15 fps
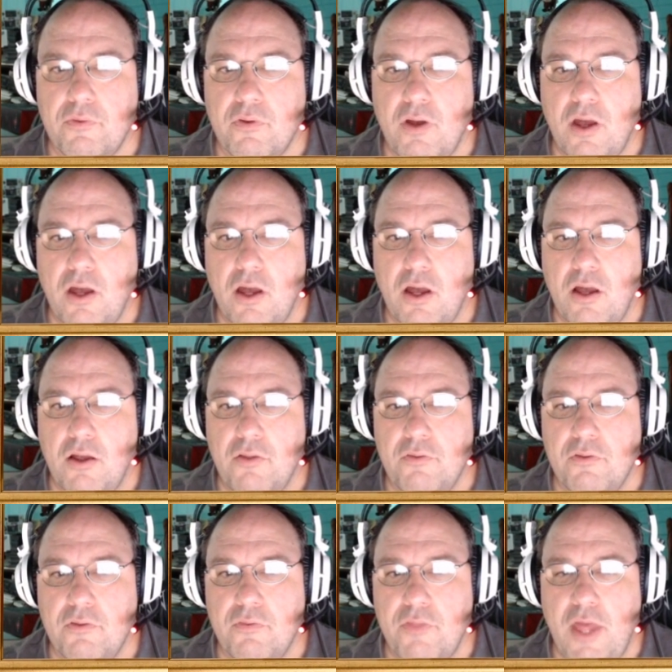uh,
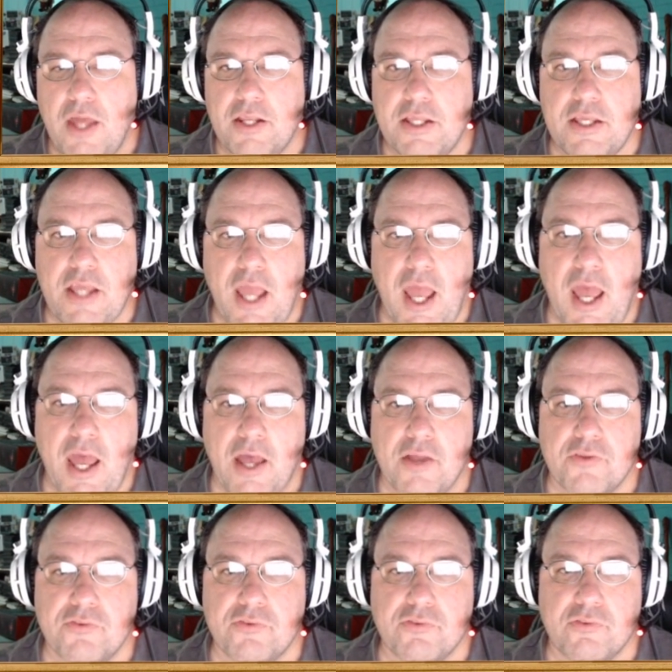that he
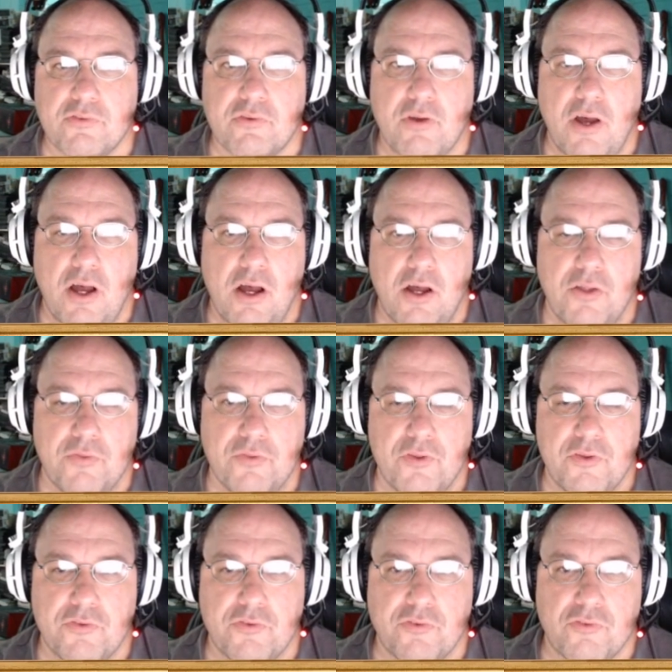has on
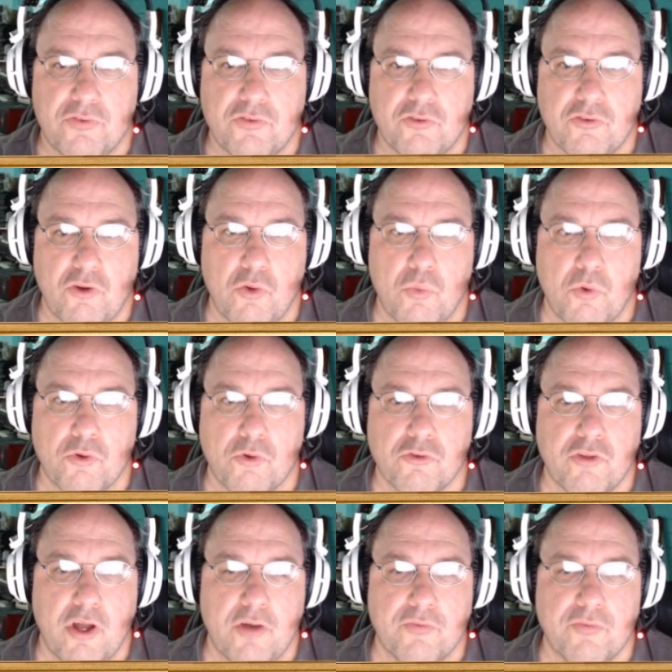this Star Wars
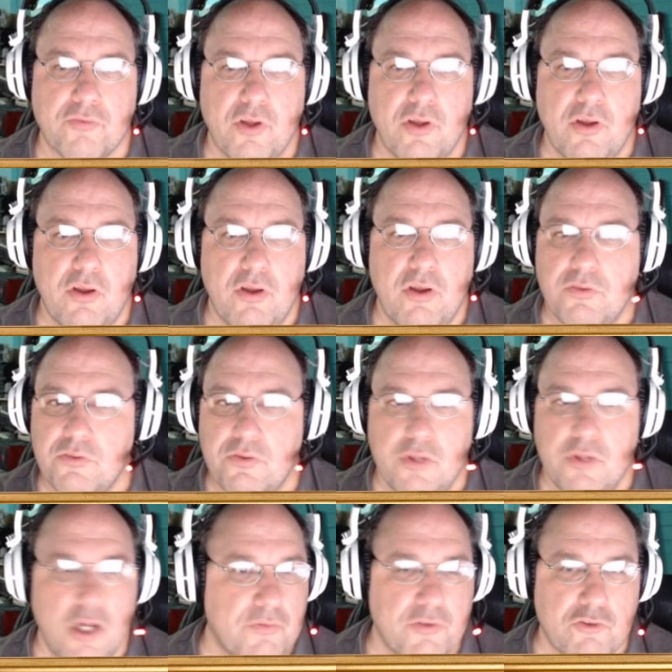stuff,
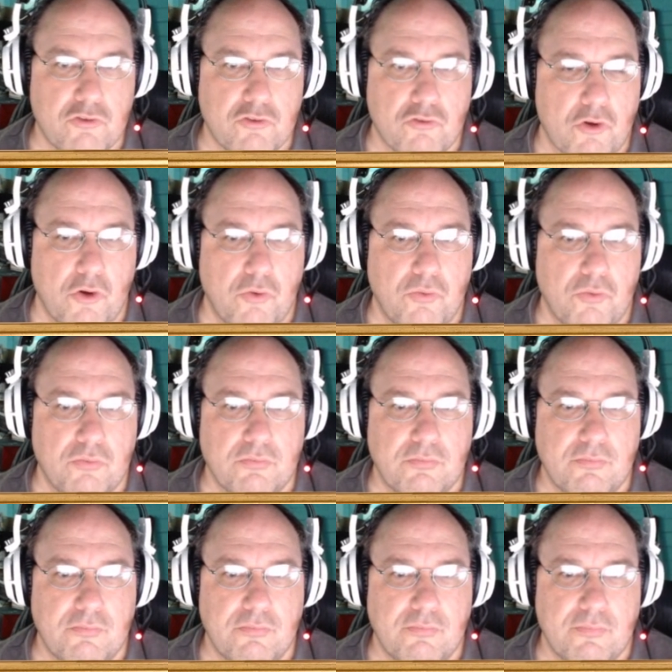none of it's true.
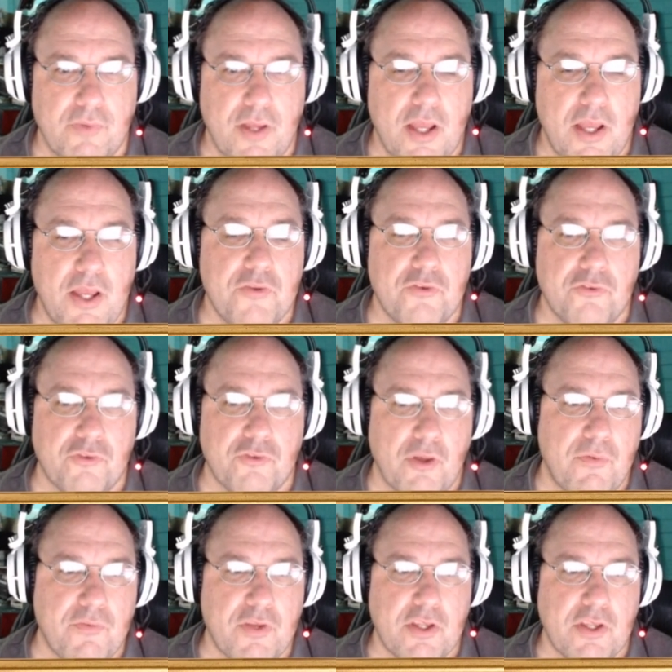Some
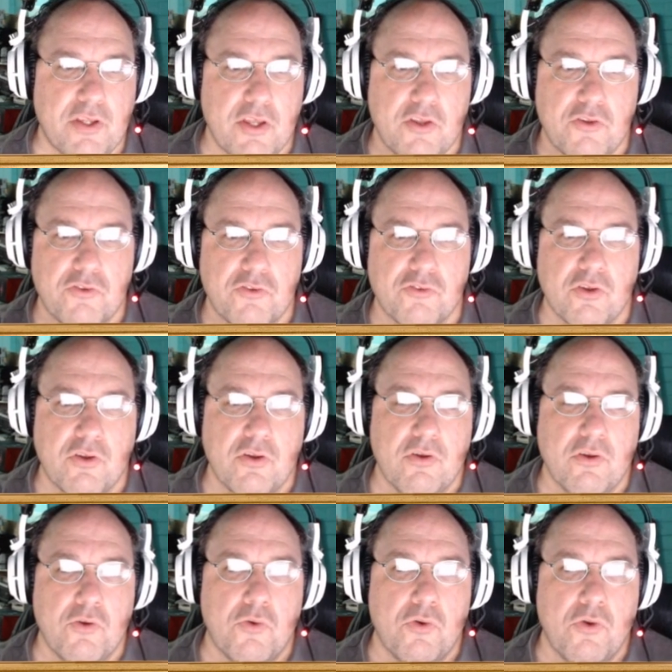of it is
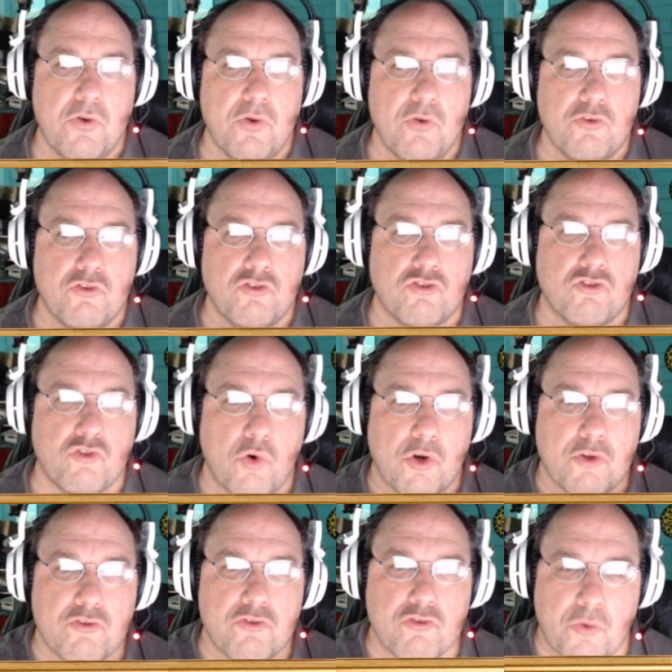sort
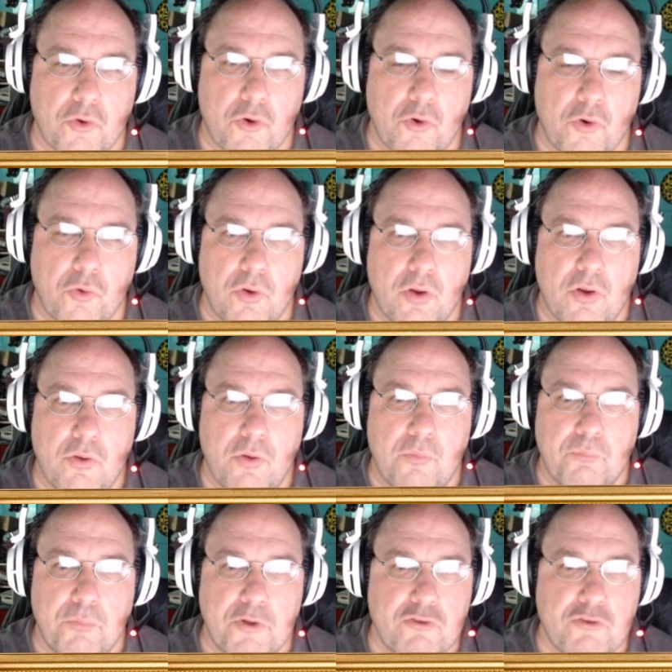of true,
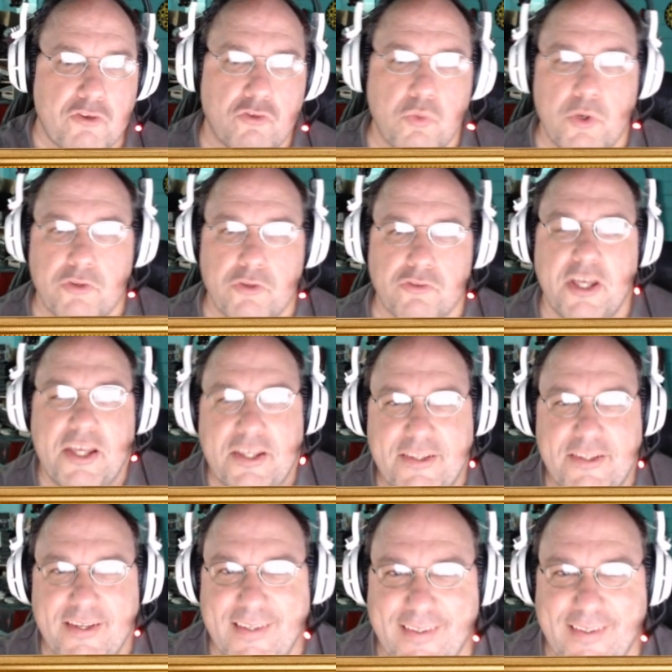but just twisted.